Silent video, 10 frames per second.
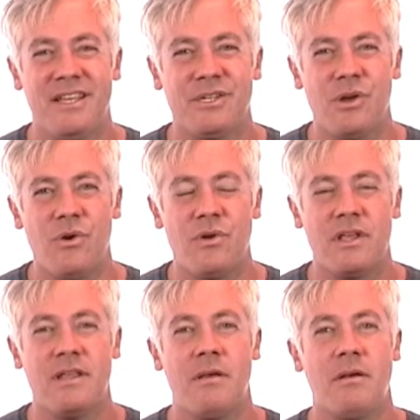So
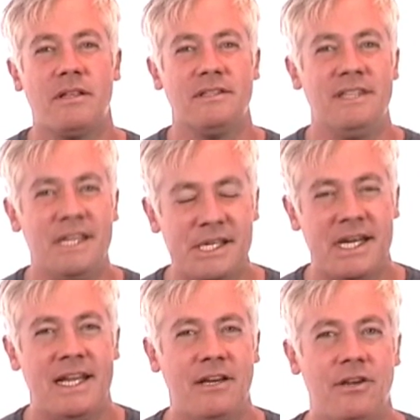
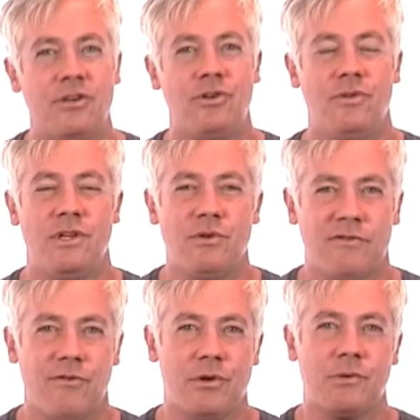listening to the
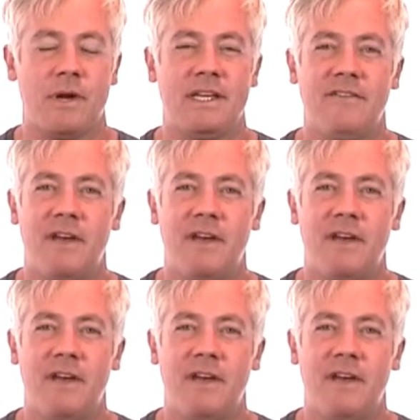universe, right?